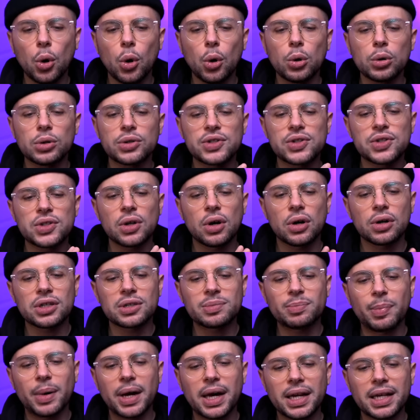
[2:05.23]
old songs
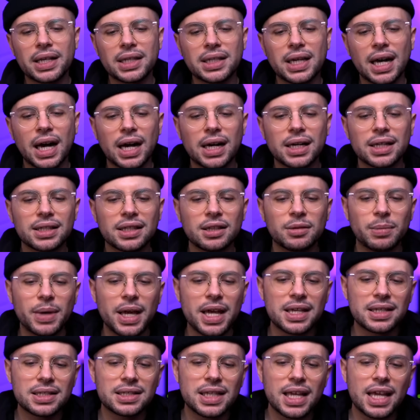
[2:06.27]
parin ang the
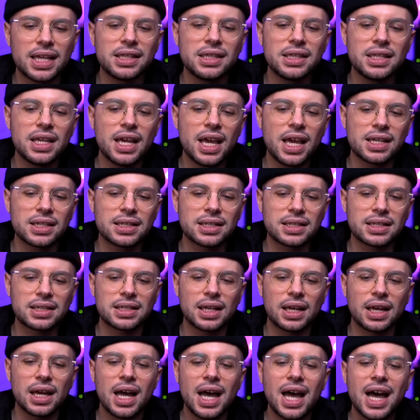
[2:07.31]
best, and yes,
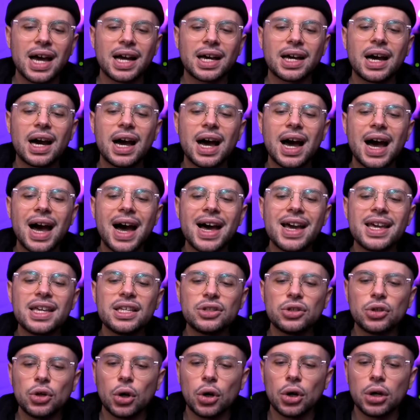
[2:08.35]
ka
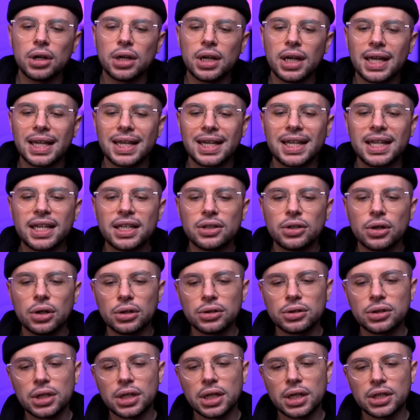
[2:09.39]
idol
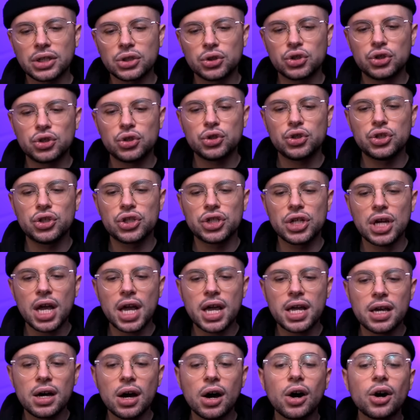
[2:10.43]
Ledon
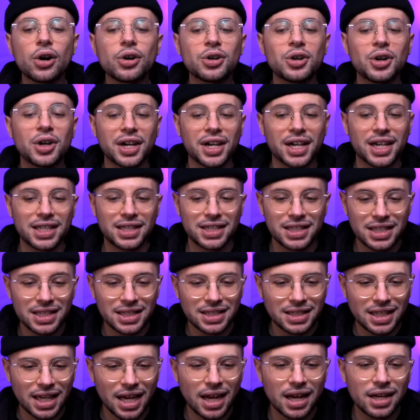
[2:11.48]
Jr
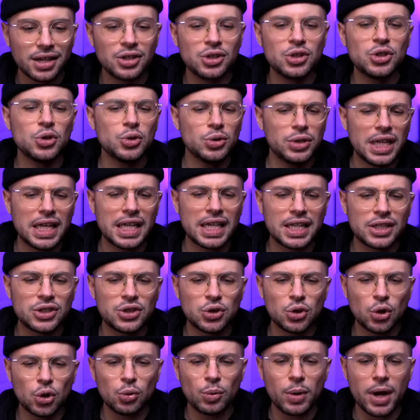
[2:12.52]
Redita, you did it
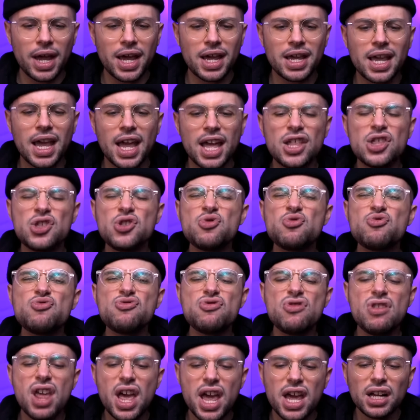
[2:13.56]
your way and you
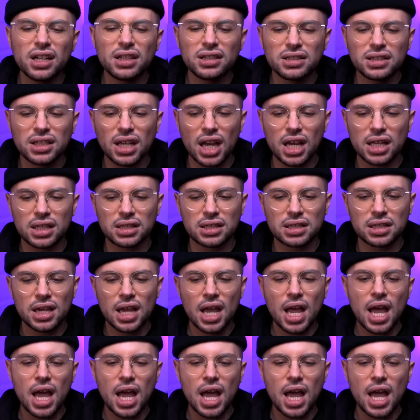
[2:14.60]
nailed it.